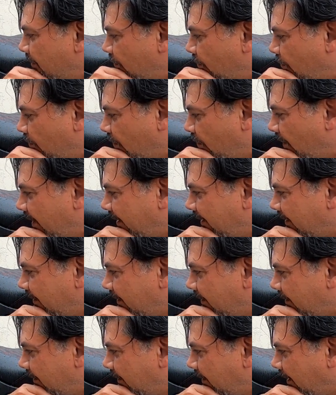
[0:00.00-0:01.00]
what
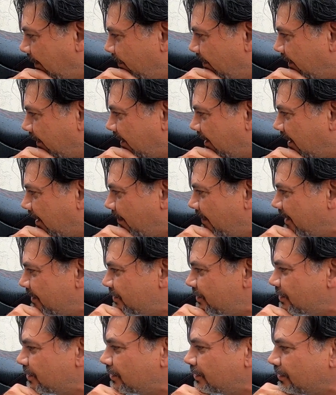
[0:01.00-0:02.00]
I'm going to come
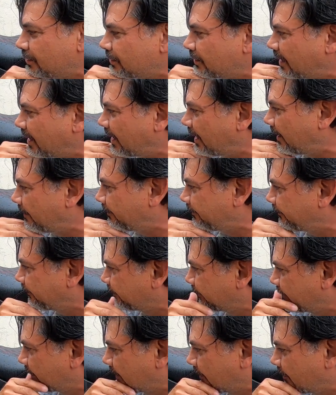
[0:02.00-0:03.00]
into um,
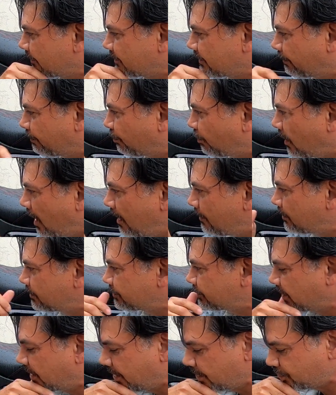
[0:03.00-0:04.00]
some
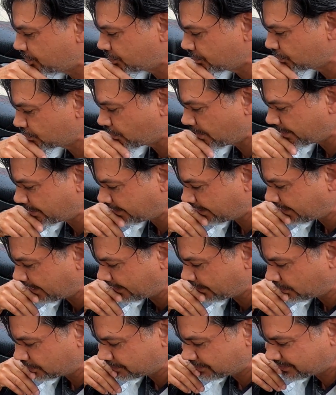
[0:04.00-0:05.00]
problems or issues with it.
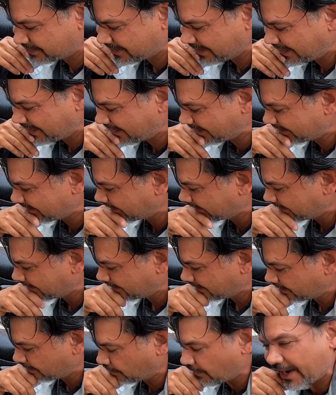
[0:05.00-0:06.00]
I don't see it
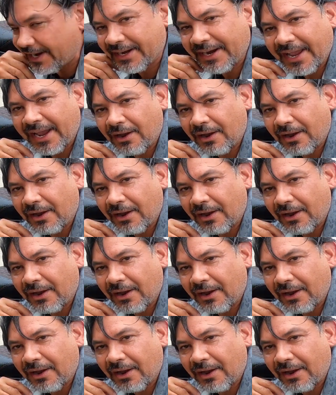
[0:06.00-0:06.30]
right